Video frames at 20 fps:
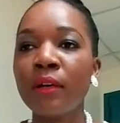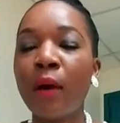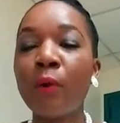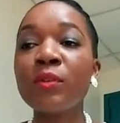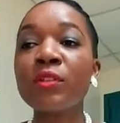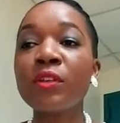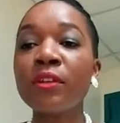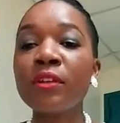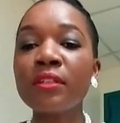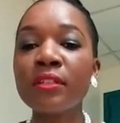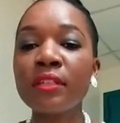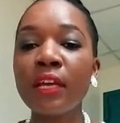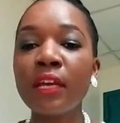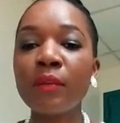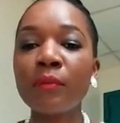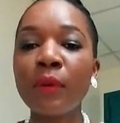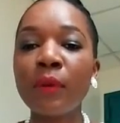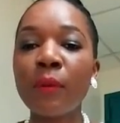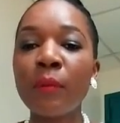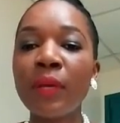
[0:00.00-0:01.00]
I was going to
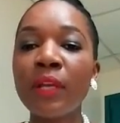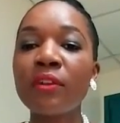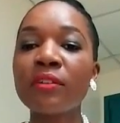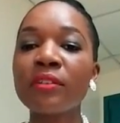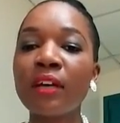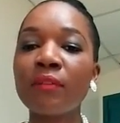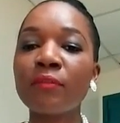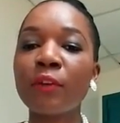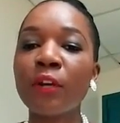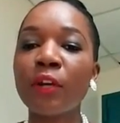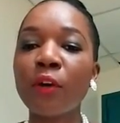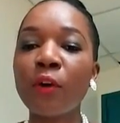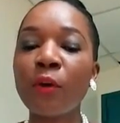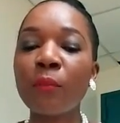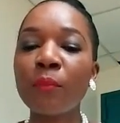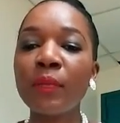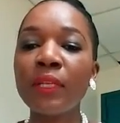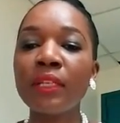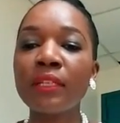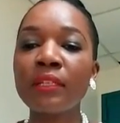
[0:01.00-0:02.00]
stay in Barbados after I
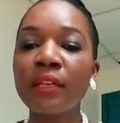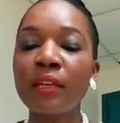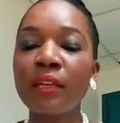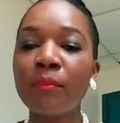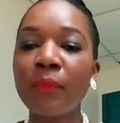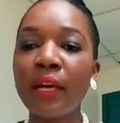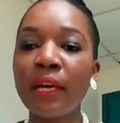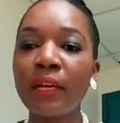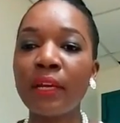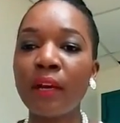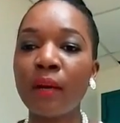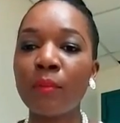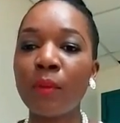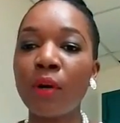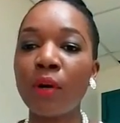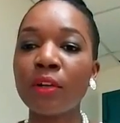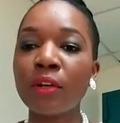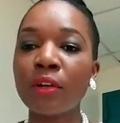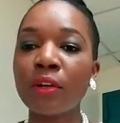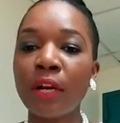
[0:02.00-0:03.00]
completed my
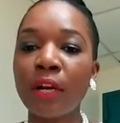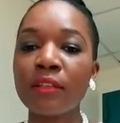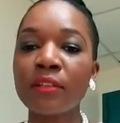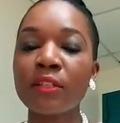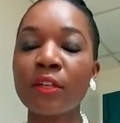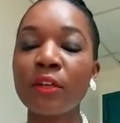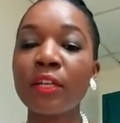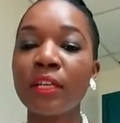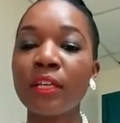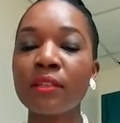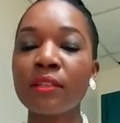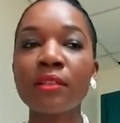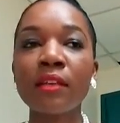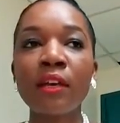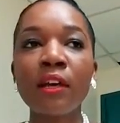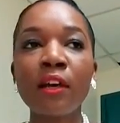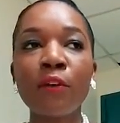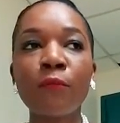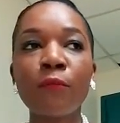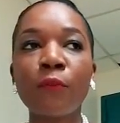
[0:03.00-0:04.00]
undergrad studies
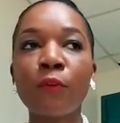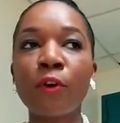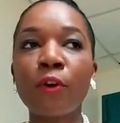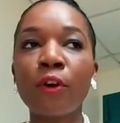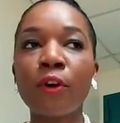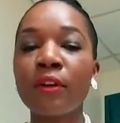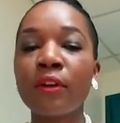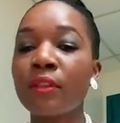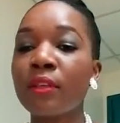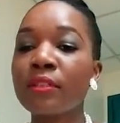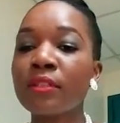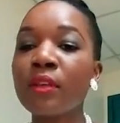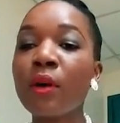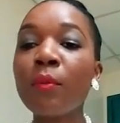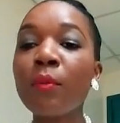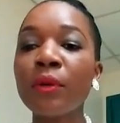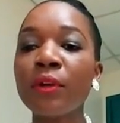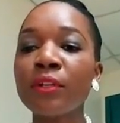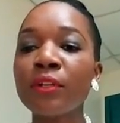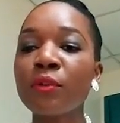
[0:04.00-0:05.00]
for the
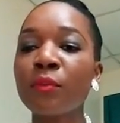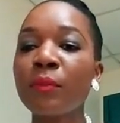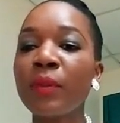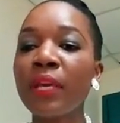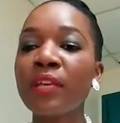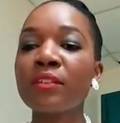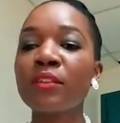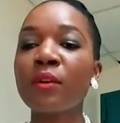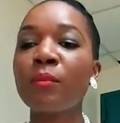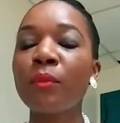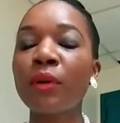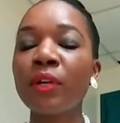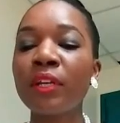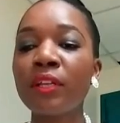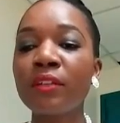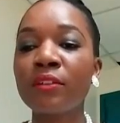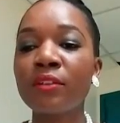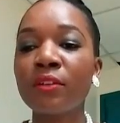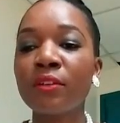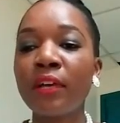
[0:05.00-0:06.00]
summer to make some
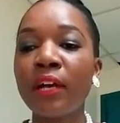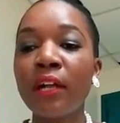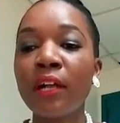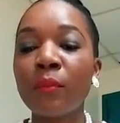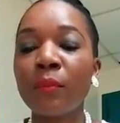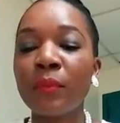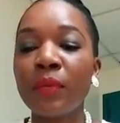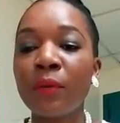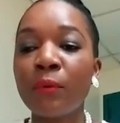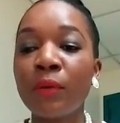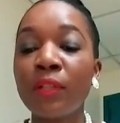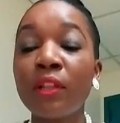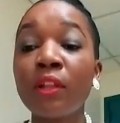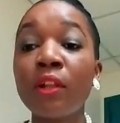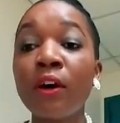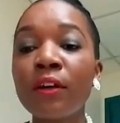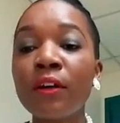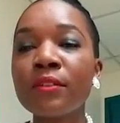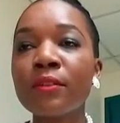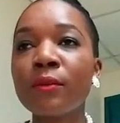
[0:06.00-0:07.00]
money to help me with
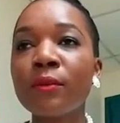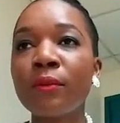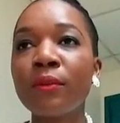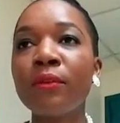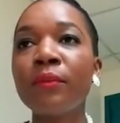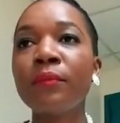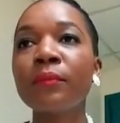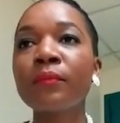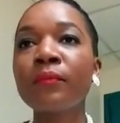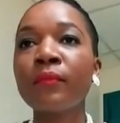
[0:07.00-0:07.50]
law school.